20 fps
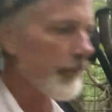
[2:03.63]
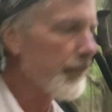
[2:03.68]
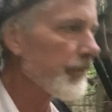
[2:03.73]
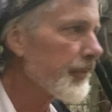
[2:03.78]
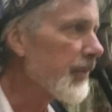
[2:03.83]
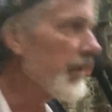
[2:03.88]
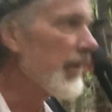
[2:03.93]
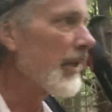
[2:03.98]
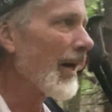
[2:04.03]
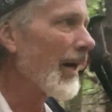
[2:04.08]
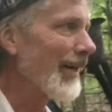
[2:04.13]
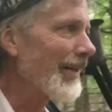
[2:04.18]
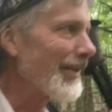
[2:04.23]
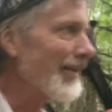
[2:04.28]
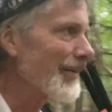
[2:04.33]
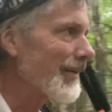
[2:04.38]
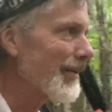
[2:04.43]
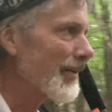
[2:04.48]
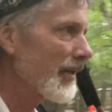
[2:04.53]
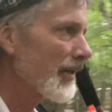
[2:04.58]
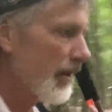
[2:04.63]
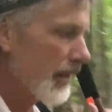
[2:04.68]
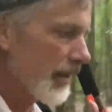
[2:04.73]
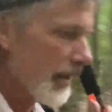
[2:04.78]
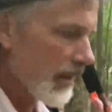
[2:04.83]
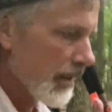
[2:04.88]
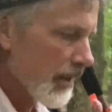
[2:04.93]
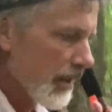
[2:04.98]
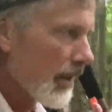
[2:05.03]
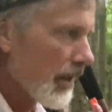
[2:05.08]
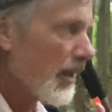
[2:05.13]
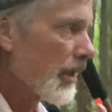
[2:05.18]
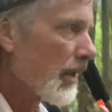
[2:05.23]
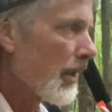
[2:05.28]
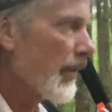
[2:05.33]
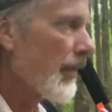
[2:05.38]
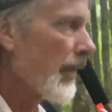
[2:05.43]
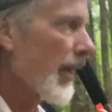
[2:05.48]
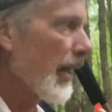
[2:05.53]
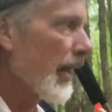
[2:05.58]
nights
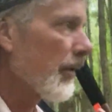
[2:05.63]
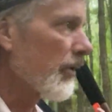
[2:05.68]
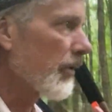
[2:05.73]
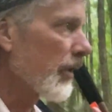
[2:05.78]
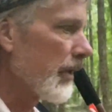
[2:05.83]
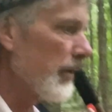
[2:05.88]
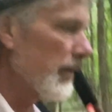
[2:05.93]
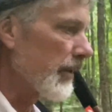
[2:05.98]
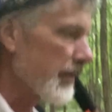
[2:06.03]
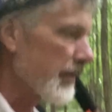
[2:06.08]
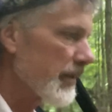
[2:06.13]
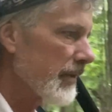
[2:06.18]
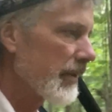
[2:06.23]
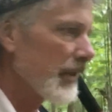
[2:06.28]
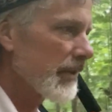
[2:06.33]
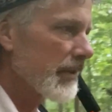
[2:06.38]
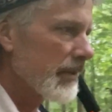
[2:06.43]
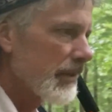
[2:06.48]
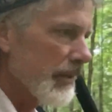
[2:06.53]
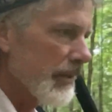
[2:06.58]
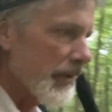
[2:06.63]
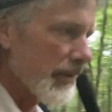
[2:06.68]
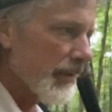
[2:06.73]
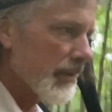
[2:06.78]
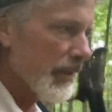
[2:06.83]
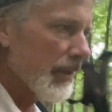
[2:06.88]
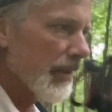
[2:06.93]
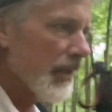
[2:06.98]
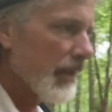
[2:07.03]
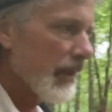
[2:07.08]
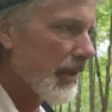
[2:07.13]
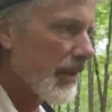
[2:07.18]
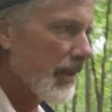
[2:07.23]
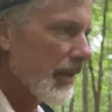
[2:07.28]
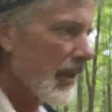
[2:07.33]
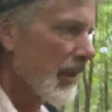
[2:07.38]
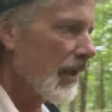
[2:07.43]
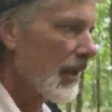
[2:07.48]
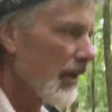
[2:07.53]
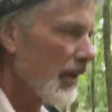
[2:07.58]
that are in the 60s.
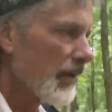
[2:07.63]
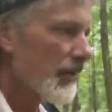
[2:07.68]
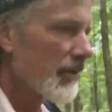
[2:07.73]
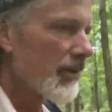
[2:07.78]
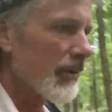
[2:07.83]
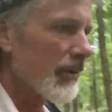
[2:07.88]
So